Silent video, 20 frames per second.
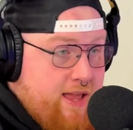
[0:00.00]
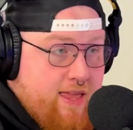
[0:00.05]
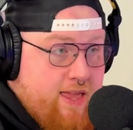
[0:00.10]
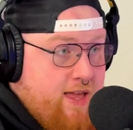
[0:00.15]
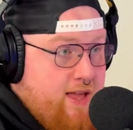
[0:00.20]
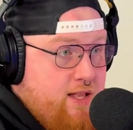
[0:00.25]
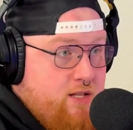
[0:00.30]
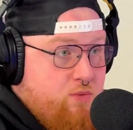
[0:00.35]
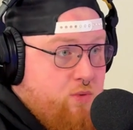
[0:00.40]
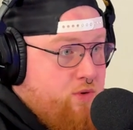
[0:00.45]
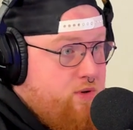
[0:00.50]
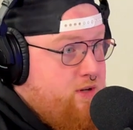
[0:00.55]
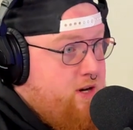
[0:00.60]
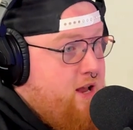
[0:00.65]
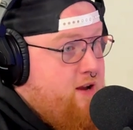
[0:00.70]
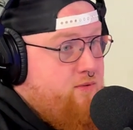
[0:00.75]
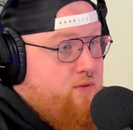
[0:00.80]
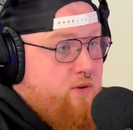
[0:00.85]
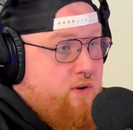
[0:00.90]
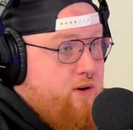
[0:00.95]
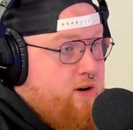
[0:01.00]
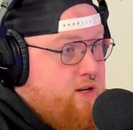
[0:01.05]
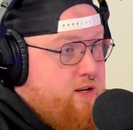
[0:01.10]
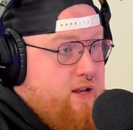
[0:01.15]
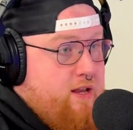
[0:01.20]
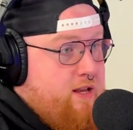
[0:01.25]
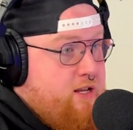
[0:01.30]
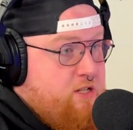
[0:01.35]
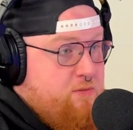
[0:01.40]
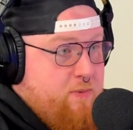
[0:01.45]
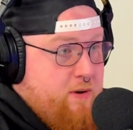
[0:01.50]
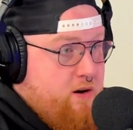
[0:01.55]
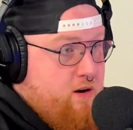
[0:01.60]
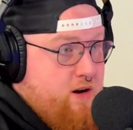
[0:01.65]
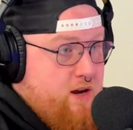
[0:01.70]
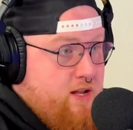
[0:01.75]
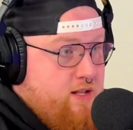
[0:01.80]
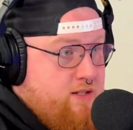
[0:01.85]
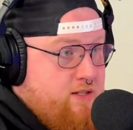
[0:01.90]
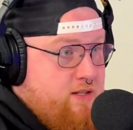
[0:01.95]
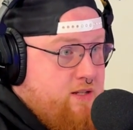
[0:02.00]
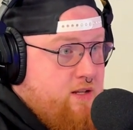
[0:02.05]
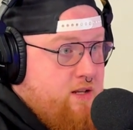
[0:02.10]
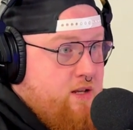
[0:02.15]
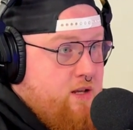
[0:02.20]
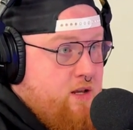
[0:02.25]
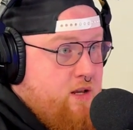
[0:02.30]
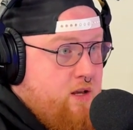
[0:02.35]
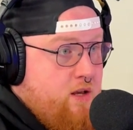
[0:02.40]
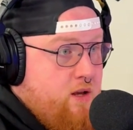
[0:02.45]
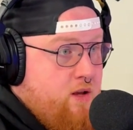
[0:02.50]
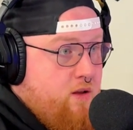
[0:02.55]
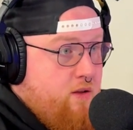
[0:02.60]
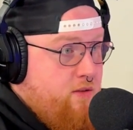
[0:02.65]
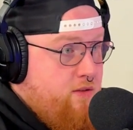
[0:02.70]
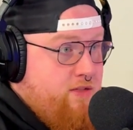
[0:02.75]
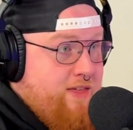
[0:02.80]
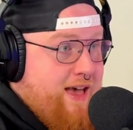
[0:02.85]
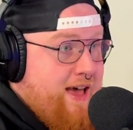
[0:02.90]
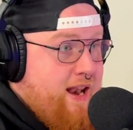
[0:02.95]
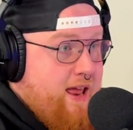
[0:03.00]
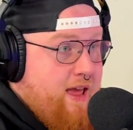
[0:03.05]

kids will never experience no that